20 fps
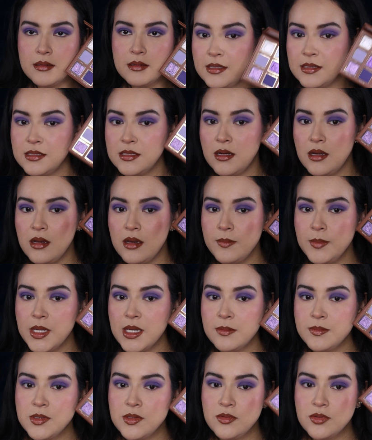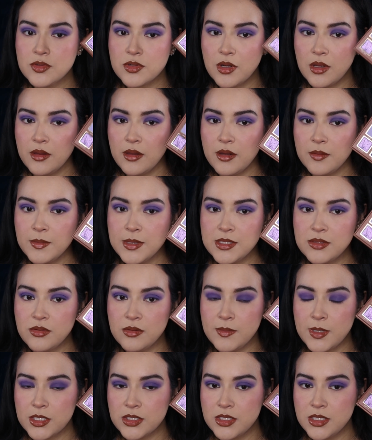It's not coming up too strongly on me, so
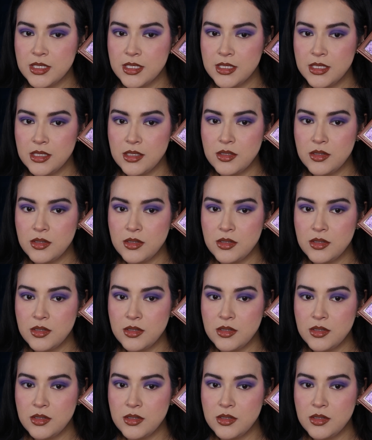I'm actually going to